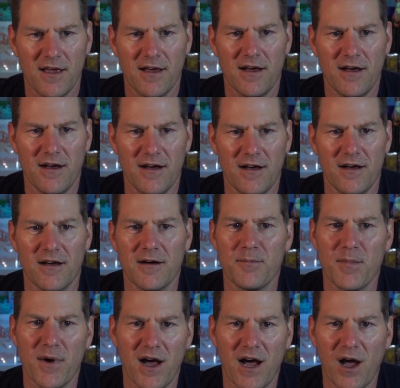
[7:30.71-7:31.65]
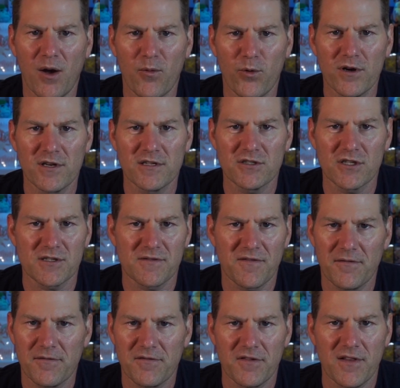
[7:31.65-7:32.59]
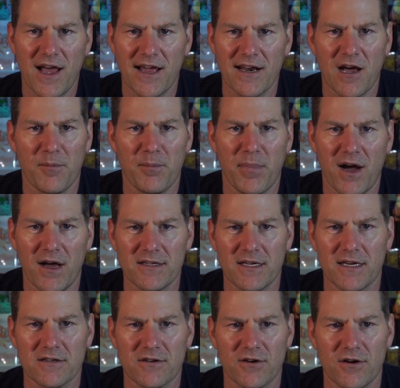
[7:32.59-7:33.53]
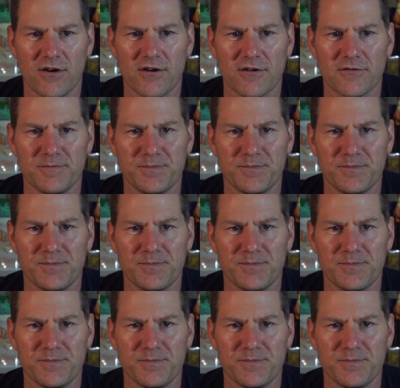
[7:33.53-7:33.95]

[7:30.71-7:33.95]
I wouldn't just flat out buy that card.